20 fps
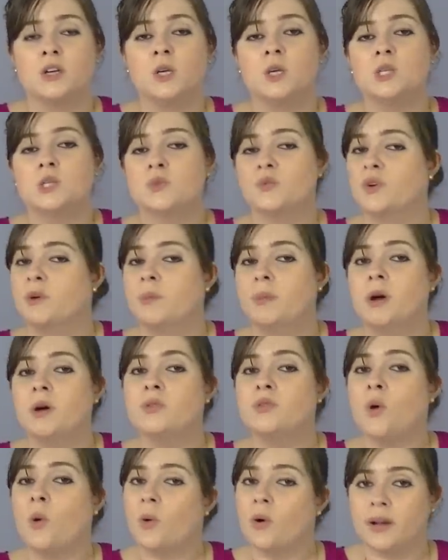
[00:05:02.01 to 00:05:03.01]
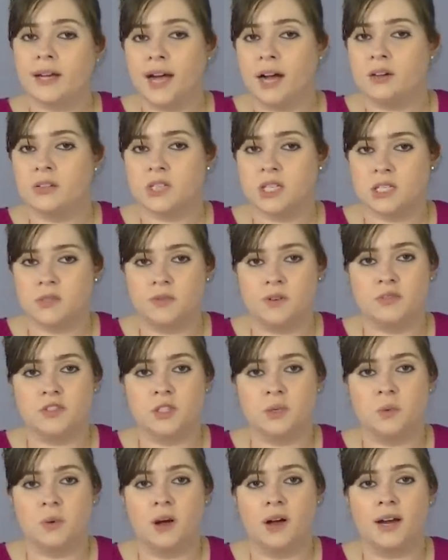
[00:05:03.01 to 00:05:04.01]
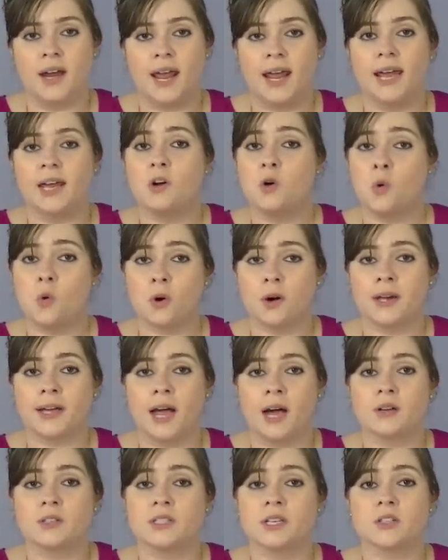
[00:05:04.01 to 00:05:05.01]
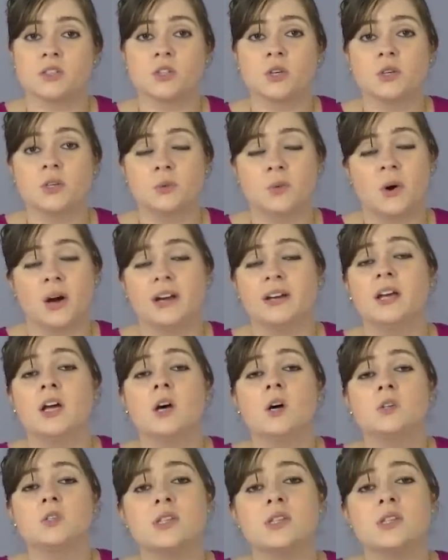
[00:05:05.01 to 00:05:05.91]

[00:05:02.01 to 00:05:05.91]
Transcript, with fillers: used for both Oracal 651 and Oracal 631,